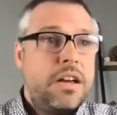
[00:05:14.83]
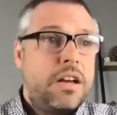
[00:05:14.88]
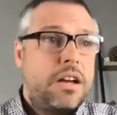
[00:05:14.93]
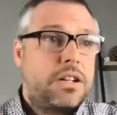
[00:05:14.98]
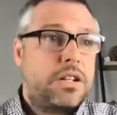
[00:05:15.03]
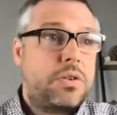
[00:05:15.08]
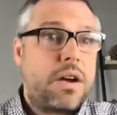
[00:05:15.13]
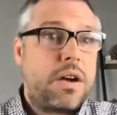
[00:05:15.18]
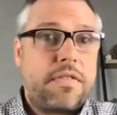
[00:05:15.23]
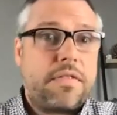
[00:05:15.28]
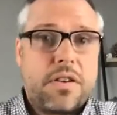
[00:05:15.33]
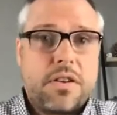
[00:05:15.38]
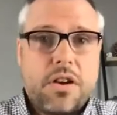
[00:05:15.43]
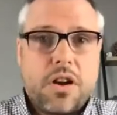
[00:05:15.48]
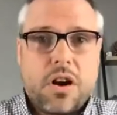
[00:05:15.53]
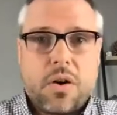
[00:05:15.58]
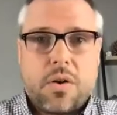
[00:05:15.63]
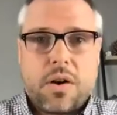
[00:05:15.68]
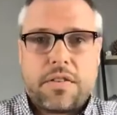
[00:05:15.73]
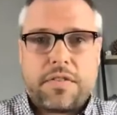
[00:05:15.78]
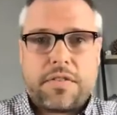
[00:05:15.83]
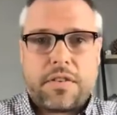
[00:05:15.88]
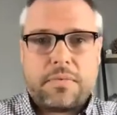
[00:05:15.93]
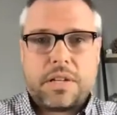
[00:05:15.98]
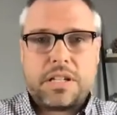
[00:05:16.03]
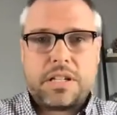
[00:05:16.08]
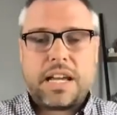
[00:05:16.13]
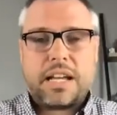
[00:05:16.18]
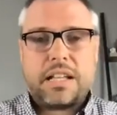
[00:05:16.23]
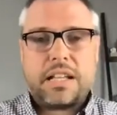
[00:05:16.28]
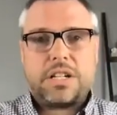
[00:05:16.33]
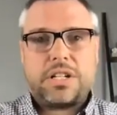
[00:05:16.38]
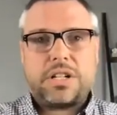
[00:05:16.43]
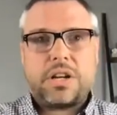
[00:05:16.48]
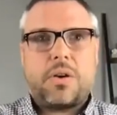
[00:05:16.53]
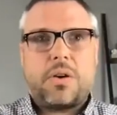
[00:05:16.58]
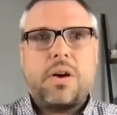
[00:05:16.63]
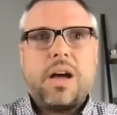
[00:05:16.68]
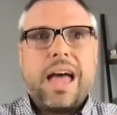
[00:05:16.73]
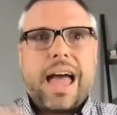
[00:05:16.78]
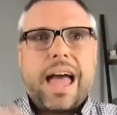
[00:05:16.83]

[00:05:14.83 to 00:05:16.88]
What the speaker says: Trevor Noah from The Daily Show,